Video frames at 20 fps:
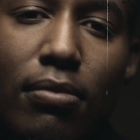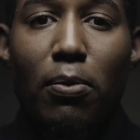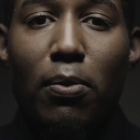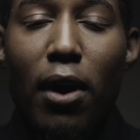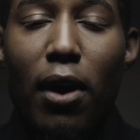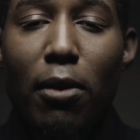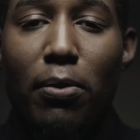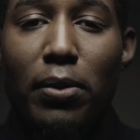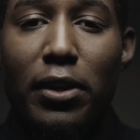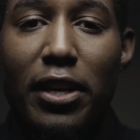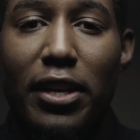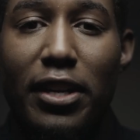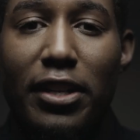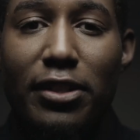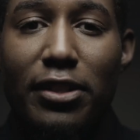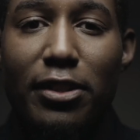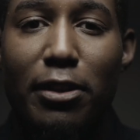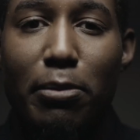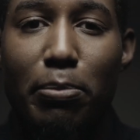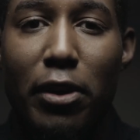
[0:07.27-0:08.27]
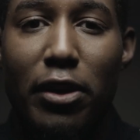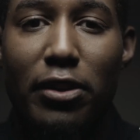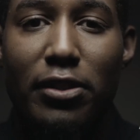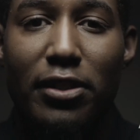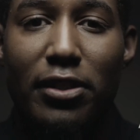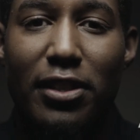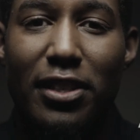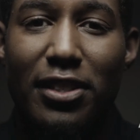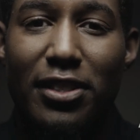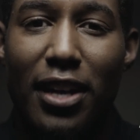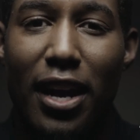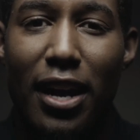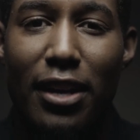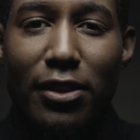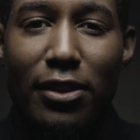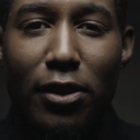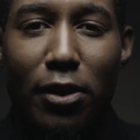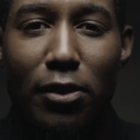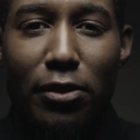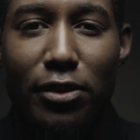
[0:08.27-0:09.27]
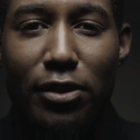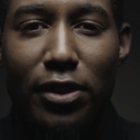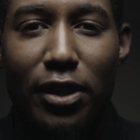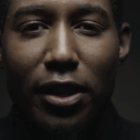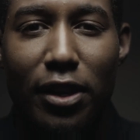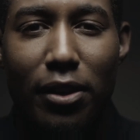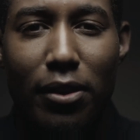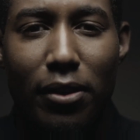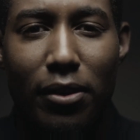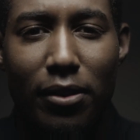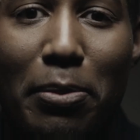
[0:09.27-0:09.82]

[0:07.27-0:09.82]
Why would an innocent person decide to go to jail?